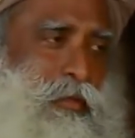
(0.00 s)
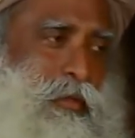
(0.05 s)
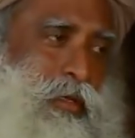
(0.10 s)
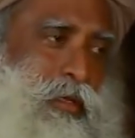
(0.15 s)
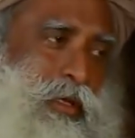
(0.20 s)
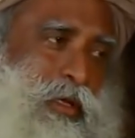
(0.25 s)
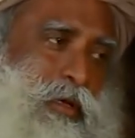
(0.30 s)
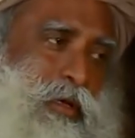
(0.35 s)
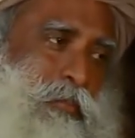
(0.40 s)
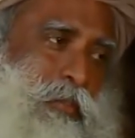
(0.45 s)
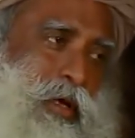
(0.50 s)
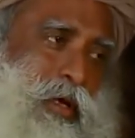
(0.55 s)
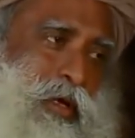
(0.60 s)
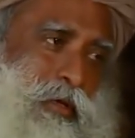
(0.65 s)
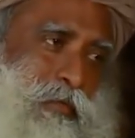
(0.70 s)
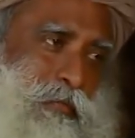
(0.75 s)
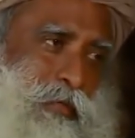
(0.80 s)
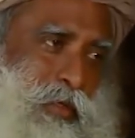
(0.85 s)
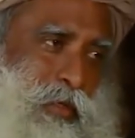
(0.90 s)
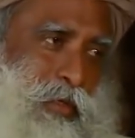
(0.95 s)
the Linga
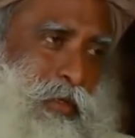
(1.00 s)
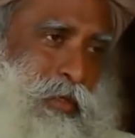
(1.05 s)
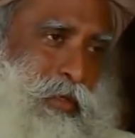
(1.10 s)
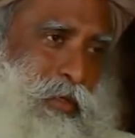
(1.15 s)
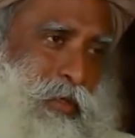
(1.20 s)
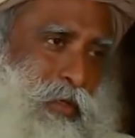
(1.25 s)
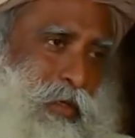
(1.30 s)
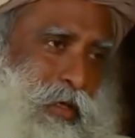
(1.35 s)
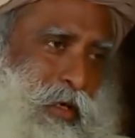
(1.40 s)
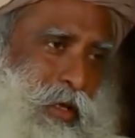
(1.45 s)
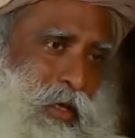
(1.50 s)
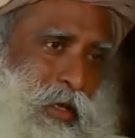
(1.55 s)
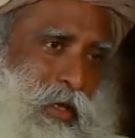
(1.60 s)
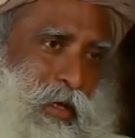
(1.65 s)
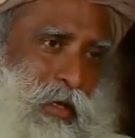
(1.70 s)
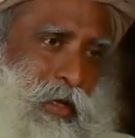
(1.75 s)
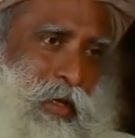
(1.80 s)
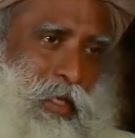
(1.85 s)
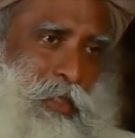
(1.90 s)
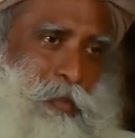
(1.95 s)
Bhairavi
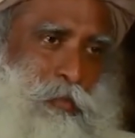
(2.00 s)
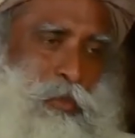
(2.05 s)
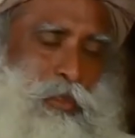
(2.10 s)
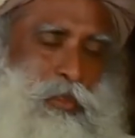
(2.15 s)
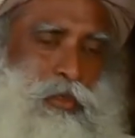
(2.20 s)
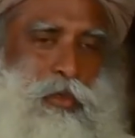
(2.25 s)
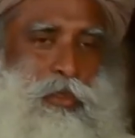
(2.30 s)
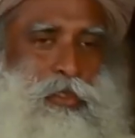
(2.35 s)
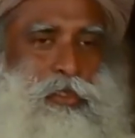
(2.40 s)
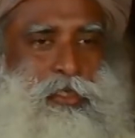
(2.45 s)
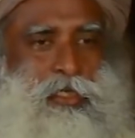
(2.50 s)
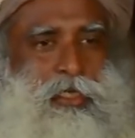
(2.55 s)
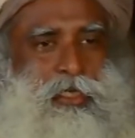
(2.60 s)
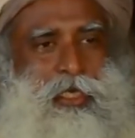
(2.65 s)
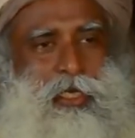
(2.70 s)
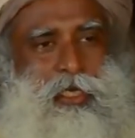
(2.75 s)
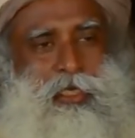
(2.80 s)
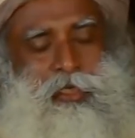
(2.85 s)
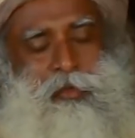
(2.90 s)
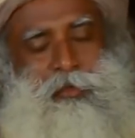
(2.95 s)
has been
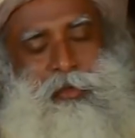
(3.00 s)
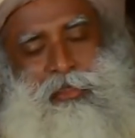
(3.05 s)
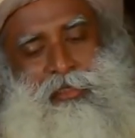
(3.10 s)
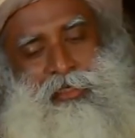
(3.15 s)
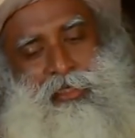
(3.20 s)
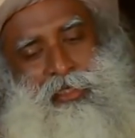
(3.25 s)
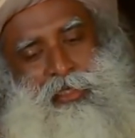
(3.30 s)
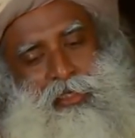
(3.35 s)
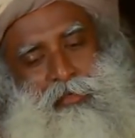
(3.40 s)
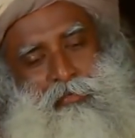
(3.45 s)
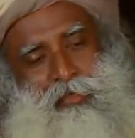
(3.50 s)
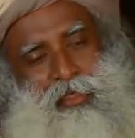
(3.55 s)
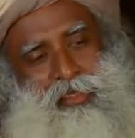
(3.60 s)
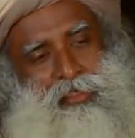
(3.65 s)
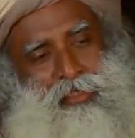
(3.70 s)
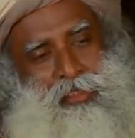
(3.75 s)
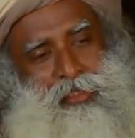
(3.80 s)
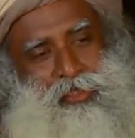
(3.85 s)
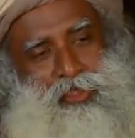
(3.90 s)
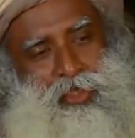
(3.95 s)
consecrated with 3
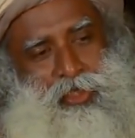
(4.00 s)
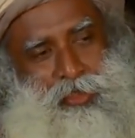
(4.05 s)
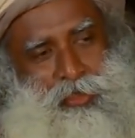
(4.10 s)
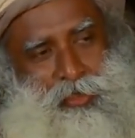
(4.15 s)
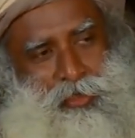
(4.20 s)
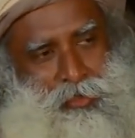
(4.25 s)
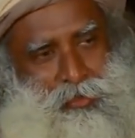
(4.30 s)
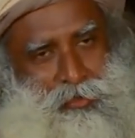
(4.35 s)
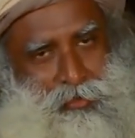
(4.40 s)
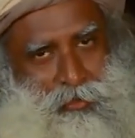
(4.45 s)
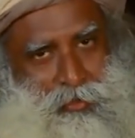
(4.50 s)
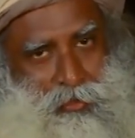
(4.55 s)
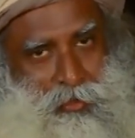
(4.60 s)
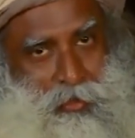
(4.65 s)
basic chakras.